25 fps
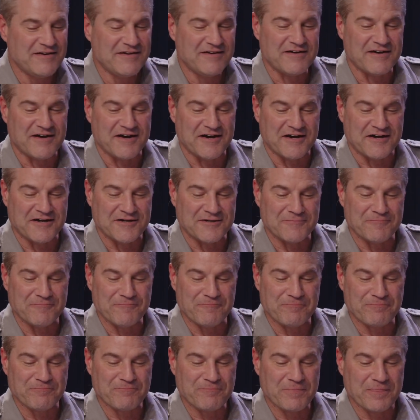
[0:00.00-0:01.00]

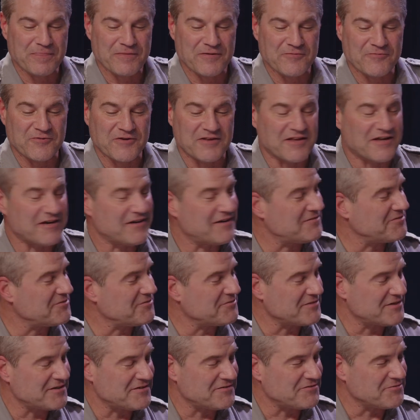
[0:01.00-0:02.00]

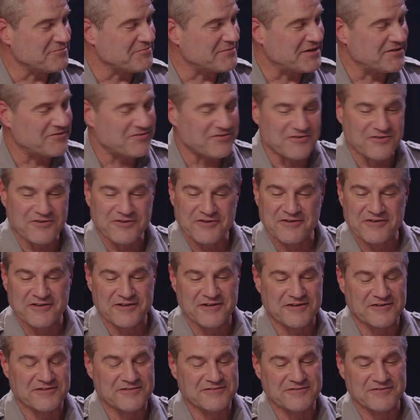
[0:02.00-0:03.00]
As you mentioned
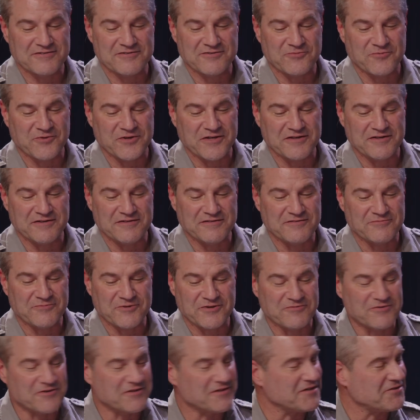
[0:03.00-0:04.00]
earlier, we
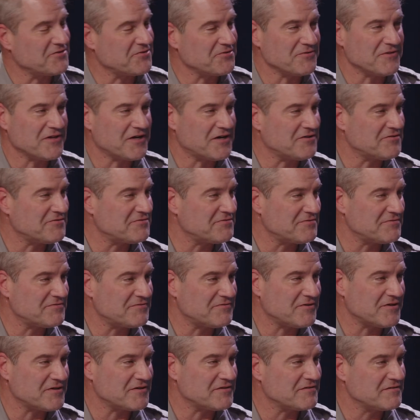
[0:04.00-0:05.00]
really do love
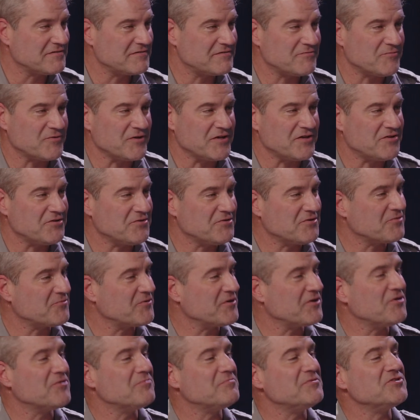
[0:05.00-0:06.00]
what we do, and we
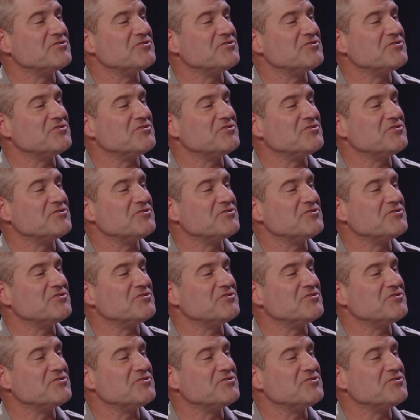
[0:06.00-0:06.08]
hope it